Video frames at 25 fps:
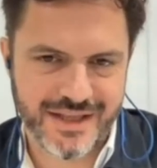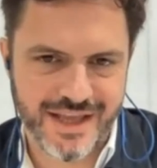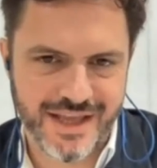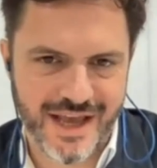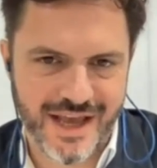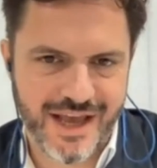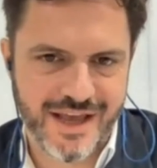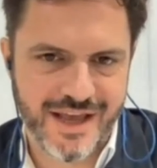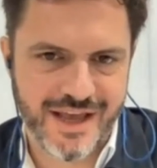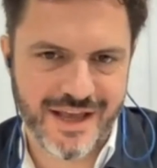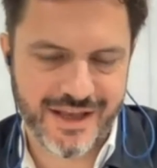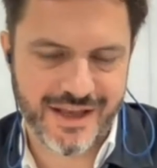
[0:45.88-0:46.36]

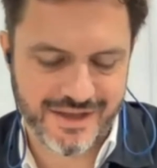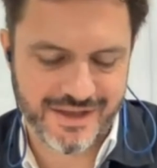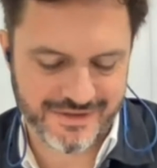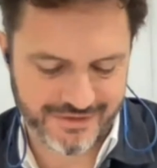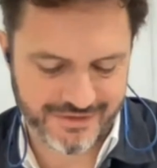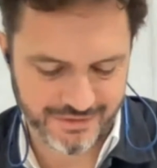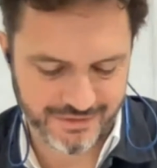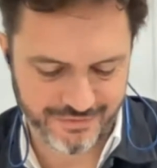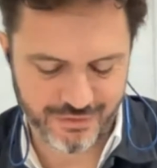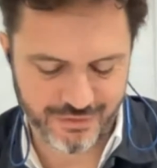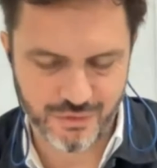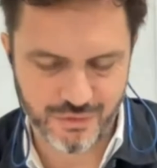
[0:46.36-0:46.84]

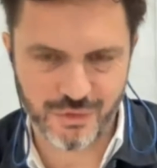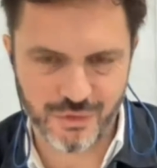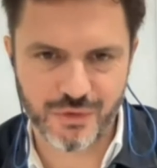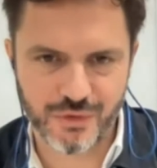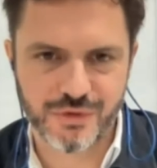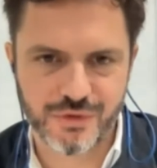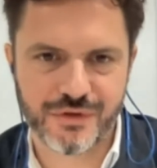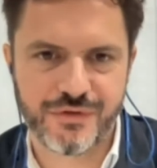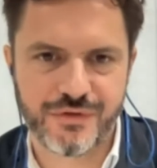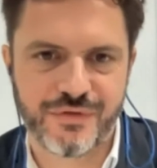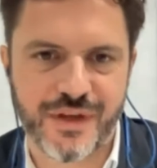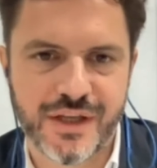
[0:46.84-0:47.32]
Yes, of
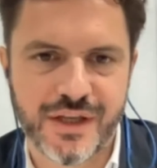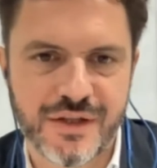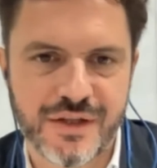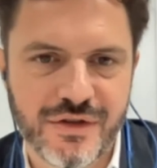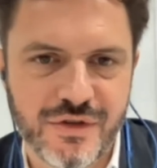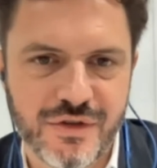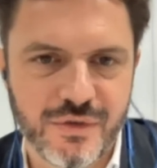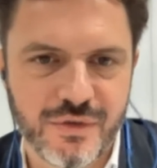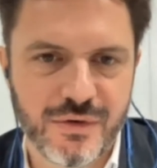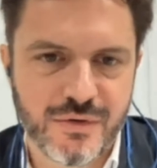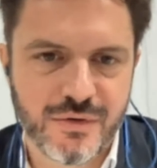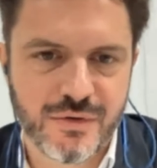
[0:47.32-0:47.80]
course. Thank
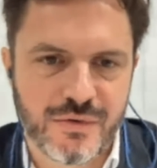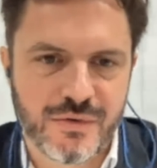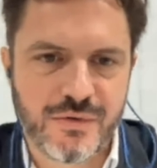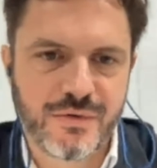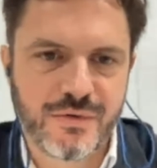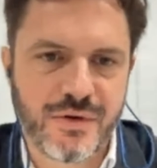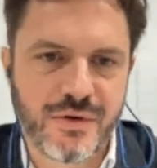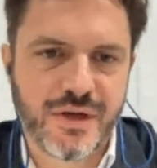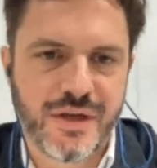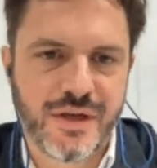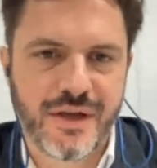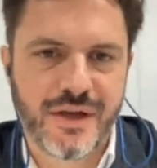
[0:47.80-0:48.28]
you.
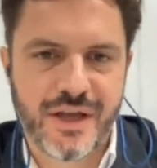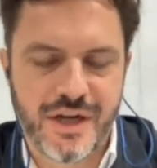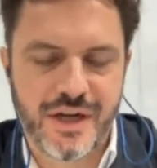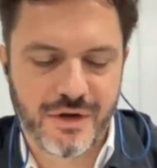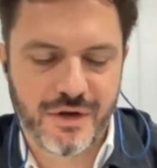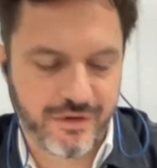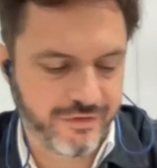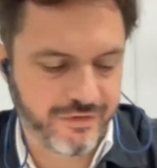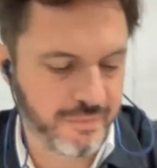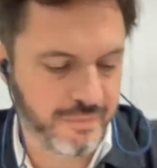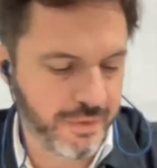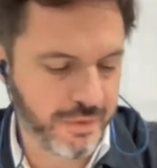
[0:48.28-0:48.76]

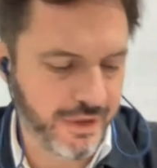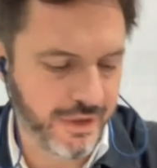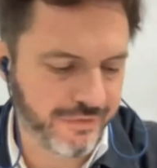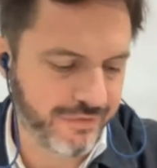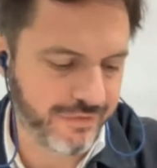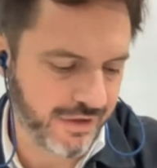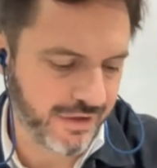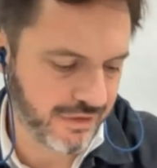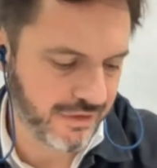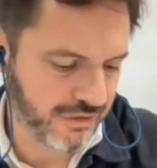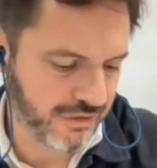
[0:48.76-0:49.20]
Hello, everybody.